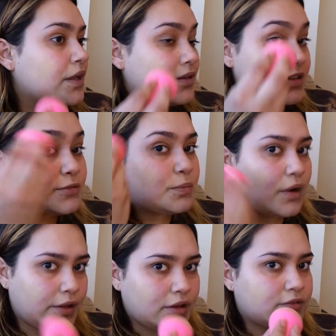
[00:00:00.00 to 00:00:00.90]
This will
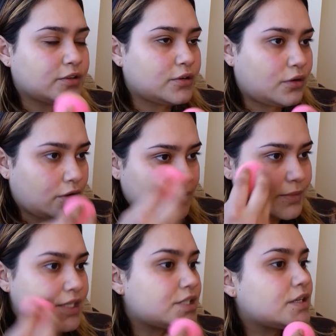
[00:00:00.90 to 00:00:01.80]
probably cover all of
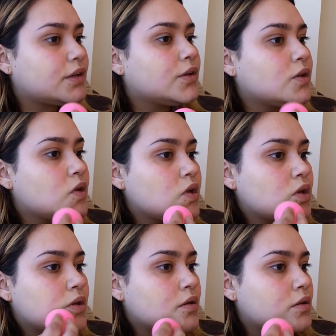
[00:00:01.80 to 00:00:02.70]
my cheek.
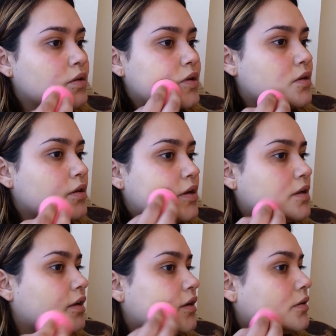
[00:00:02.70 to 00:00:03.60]

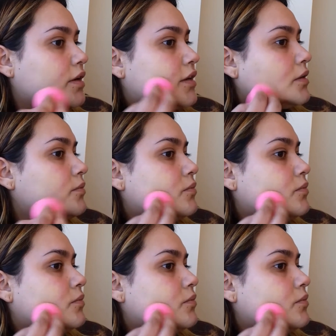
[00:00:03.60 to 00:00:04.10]
And I go ahead